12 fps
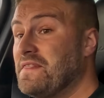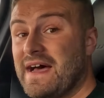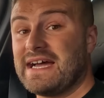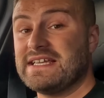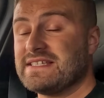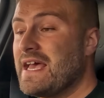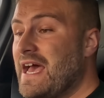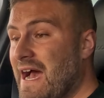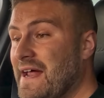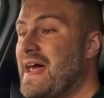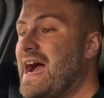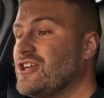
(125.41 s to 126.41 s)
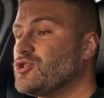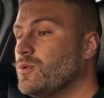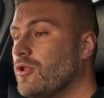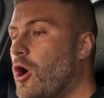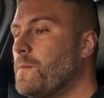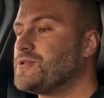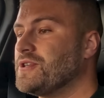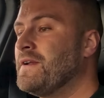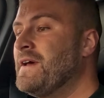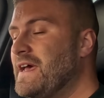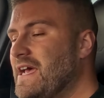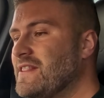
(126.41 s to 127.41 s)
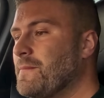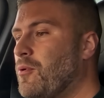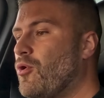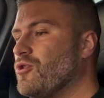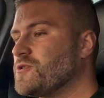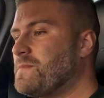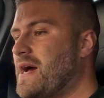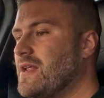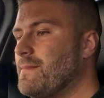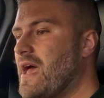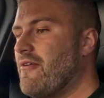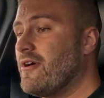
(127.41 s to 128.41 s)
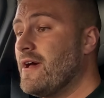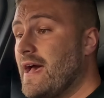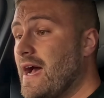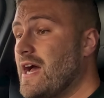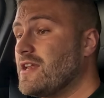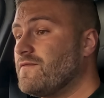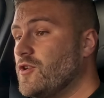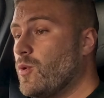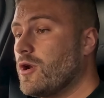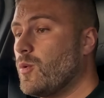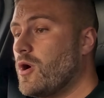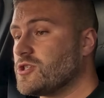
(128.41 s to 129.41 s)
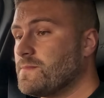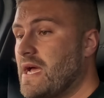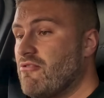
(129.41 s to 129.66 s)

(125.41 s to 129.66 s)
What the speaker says: that is an actual option in the Porsche Panamera. And if you want to watch my